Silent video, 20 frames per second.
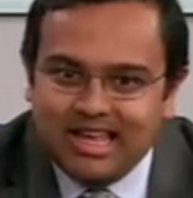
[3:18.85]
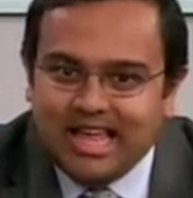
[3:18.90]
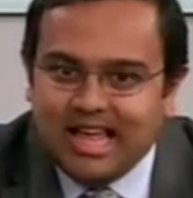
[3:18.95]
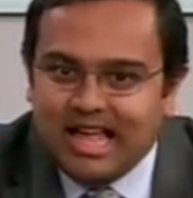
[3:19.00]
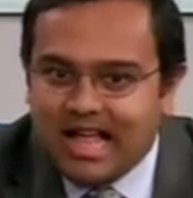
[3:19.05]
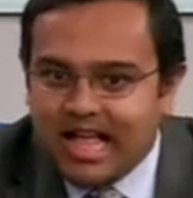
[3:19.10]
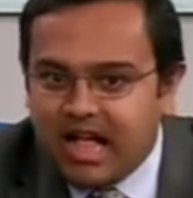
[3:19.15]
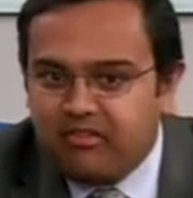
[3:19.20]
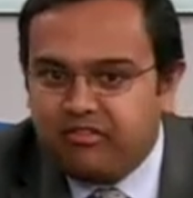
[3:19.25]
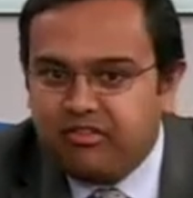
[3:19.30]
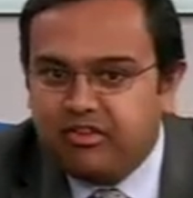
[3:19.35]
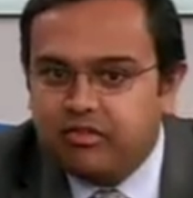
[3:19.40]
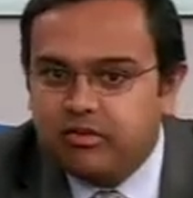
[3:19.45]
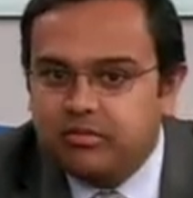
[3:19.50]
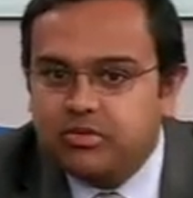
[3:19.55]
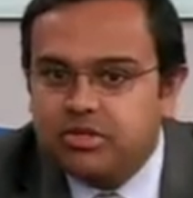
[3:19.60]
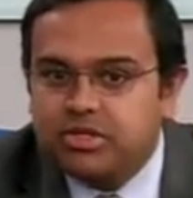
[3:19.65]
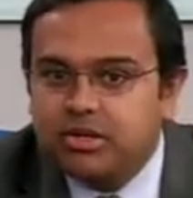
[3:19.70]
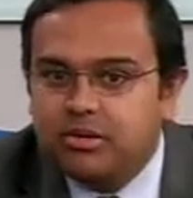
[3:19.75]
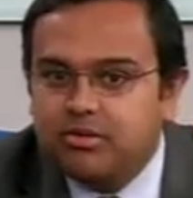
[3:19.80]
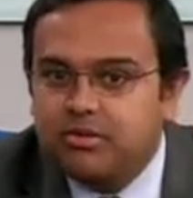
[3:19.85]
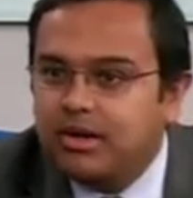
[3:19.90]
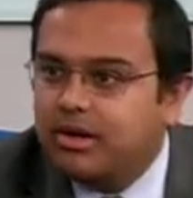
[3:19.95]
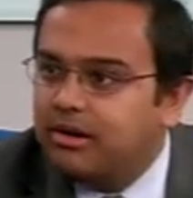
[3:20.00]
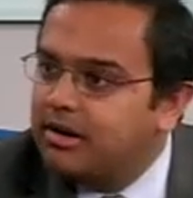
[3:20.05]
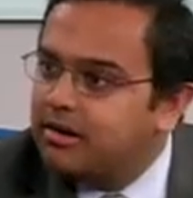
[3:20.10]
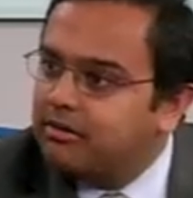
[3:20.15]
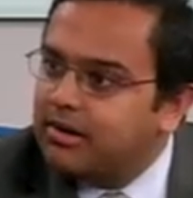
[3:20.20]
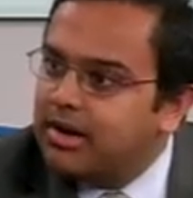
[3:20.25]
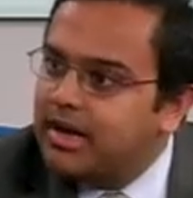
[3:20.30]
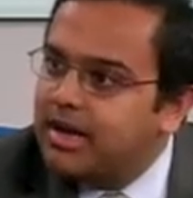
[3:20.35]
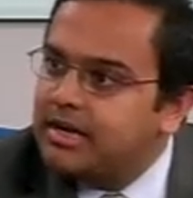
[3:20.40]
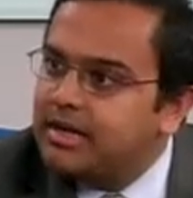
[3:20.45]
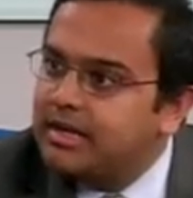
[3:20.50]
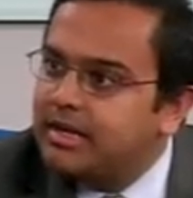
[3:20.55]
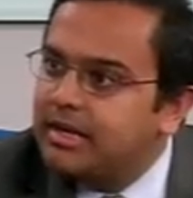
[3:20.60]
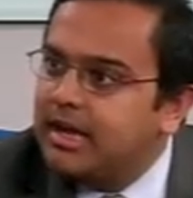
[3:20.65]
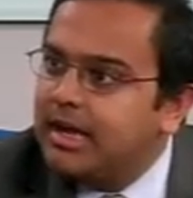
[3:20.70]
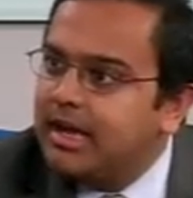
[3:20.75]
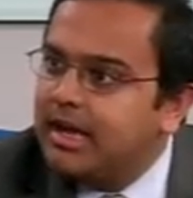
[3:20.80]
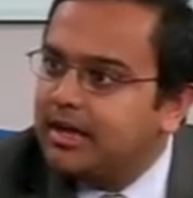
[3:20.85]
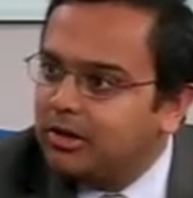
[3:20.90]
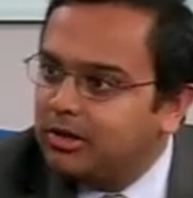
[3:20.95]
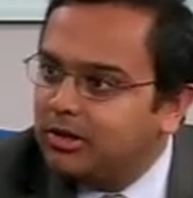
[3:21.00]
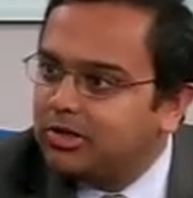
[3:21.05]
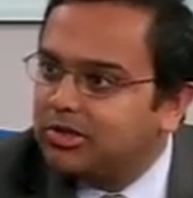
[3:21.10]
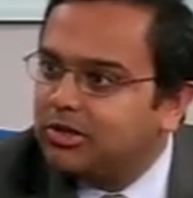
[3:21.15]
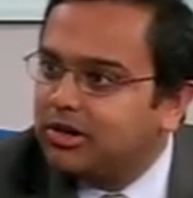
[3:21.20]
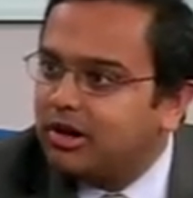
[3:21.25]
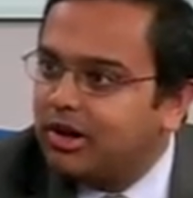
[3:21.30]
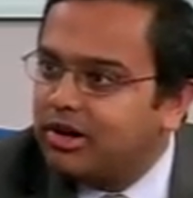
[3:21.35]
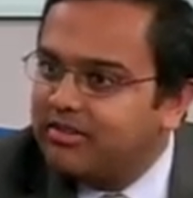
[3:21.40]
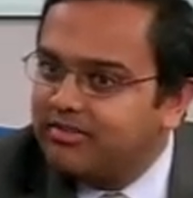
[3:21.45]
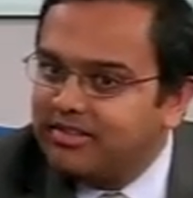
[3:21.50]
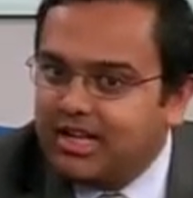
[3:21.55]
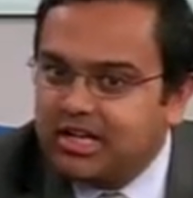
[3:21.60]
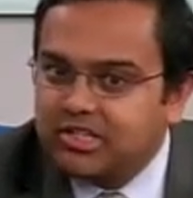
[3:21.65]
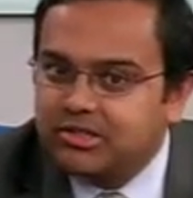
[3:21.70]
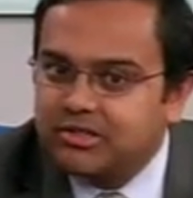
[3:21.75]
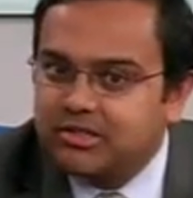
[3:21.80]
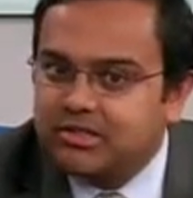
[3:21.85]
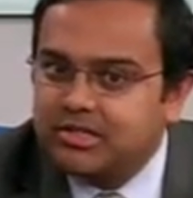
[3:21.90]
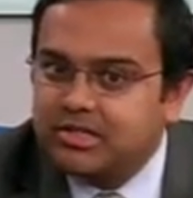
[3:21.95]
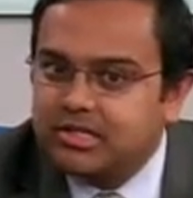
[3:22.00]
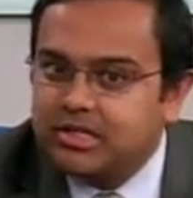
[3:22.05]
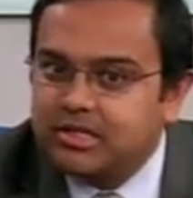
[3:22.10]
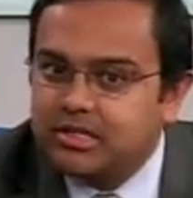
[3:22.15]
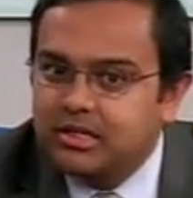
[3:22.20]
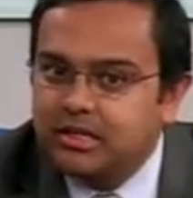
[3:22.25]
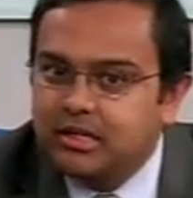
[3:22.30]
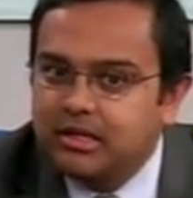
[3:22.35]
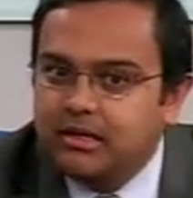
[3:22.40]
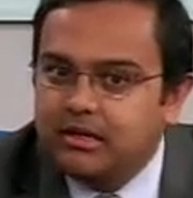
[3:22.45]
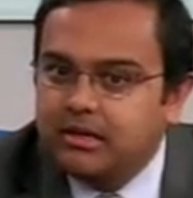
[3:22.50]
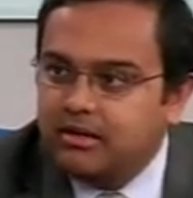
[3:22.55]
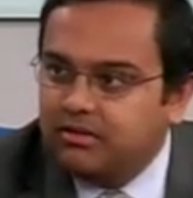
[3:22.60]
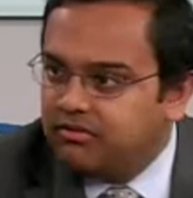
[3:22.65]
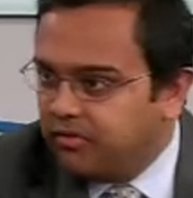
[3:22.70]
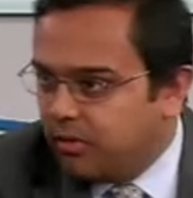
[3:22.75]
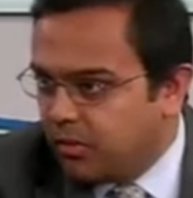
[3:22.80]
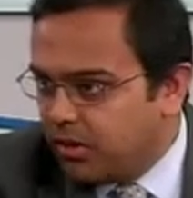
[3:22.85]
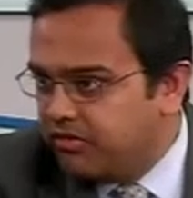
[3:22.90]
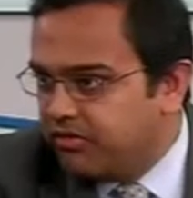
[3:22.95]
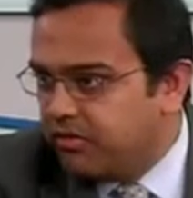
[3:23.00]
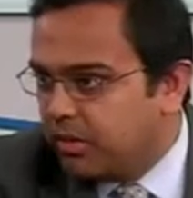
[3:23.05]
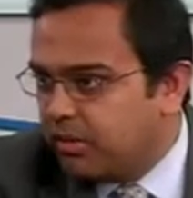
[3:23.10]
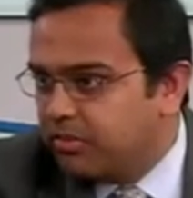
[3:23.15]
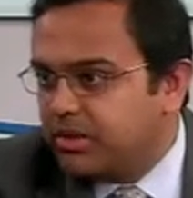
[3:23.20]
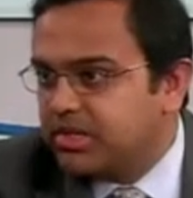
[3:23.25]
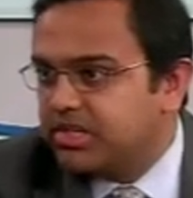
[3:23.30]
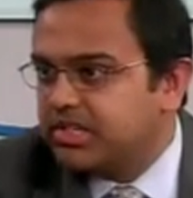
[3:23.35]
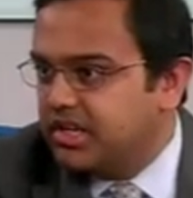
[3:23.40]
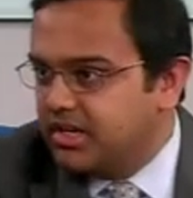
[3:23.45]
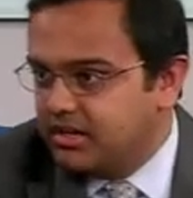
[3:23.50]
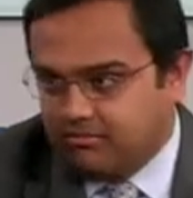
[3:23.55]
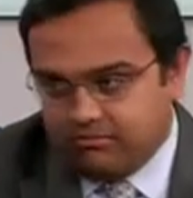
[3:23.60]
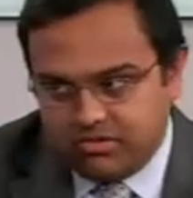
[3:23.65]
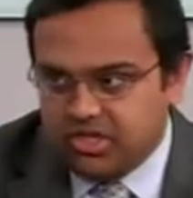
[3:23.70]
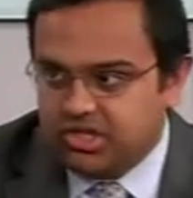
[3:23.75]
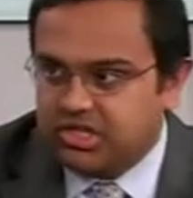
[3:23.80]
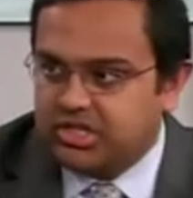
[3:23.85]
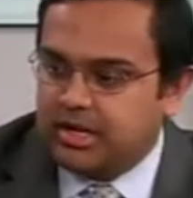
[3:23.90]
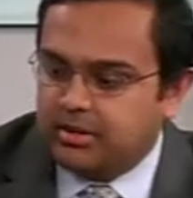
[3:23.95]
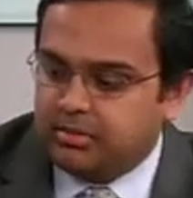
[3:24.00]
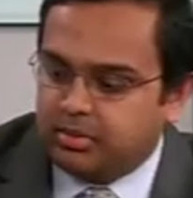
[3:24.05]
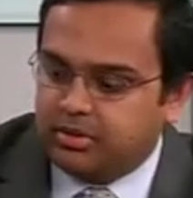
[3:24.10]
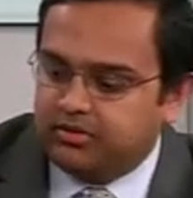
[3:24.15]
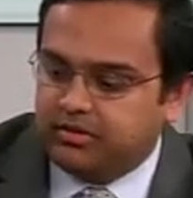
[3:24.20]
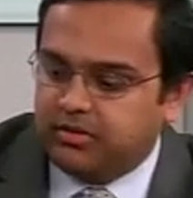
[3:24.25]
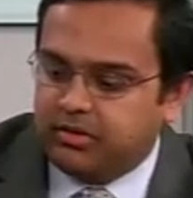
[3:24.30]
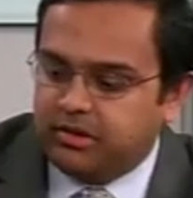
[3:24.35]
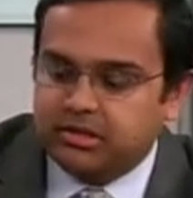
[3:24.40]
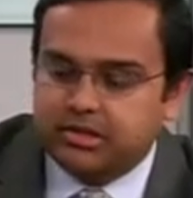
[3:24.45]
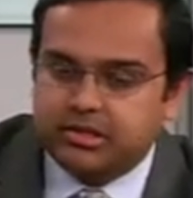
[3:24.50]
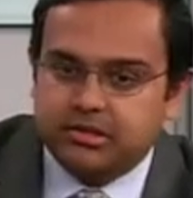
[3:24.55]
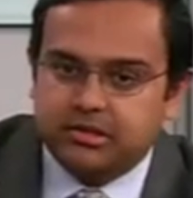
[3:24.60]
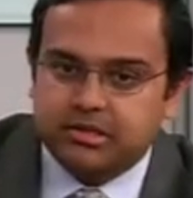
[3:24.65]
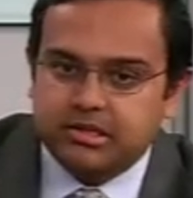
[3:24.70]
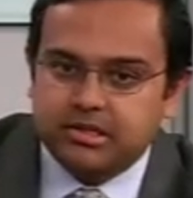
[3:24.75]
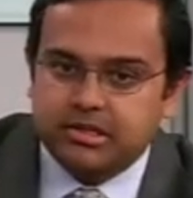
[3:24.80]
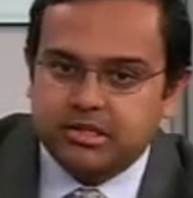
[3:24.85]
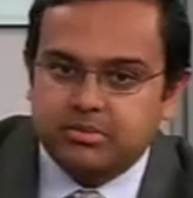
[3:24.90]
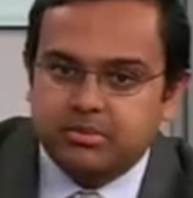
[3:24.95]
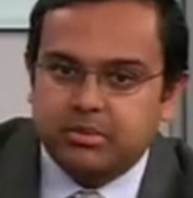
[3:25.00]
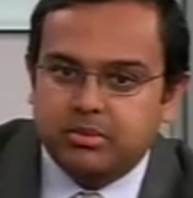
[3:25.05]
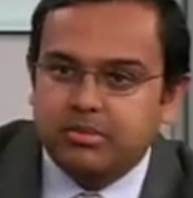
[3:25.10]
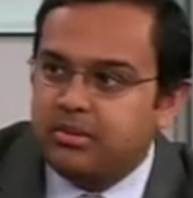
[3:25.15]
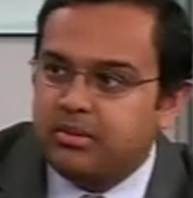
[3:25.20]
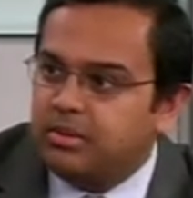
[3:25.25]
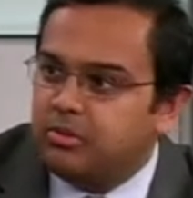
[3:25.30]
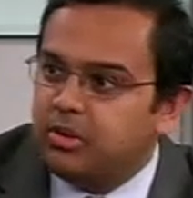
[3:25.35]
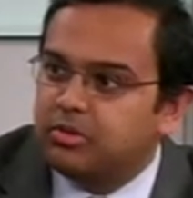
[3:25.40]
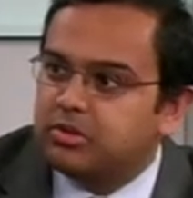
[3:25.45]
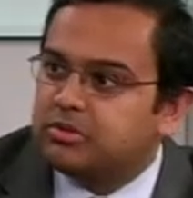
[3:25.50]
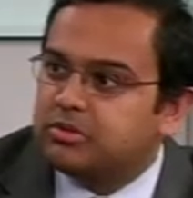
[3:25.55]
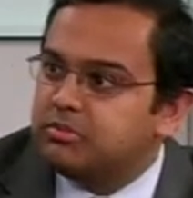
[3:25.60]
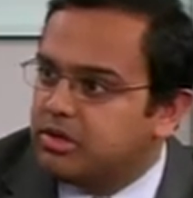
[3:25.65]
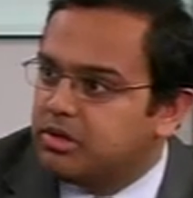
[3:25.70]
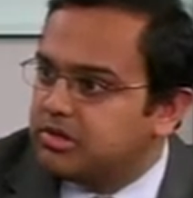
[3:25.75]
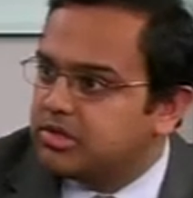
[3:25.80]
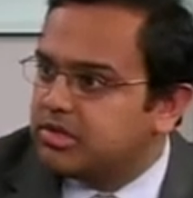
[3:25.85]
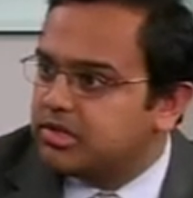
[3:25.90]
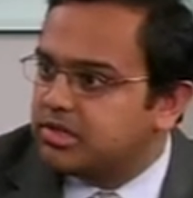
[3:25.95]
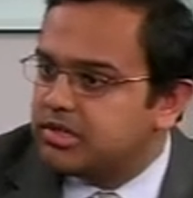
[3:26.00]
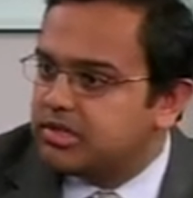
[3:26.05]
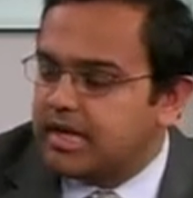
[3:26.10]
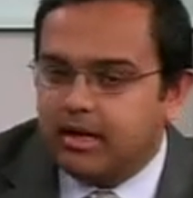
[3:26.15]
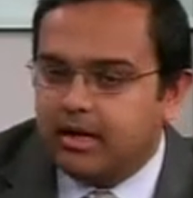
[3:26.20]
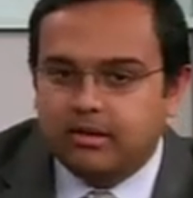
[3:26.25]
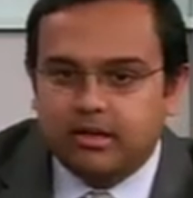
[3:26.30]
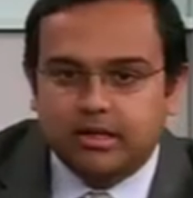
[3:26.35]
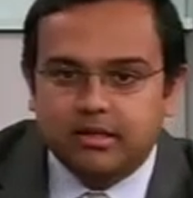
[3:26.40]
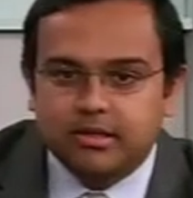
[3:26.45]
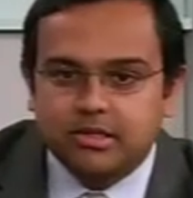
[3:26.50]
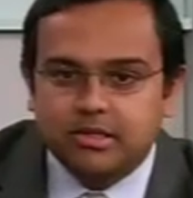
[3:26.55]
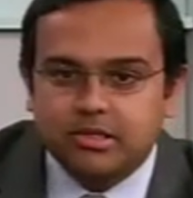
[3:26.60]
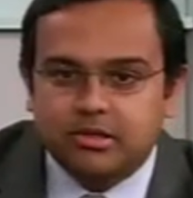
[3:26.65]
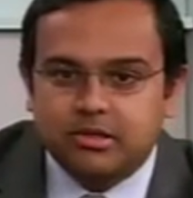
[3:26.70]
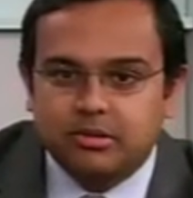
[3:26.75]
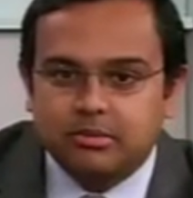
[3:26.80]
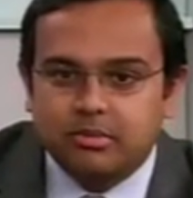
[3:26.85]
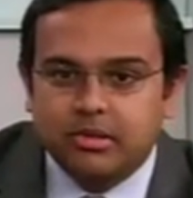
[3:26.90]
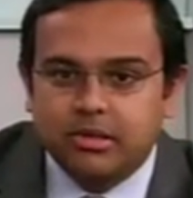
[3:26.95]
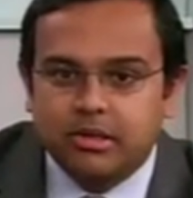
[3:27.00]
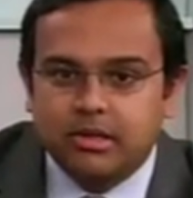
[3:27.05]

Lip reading: Half of them, shown there in red, had also cardiovascular disease, and 44% just had peripheral arterial disease. But maybe what was most astounding in this group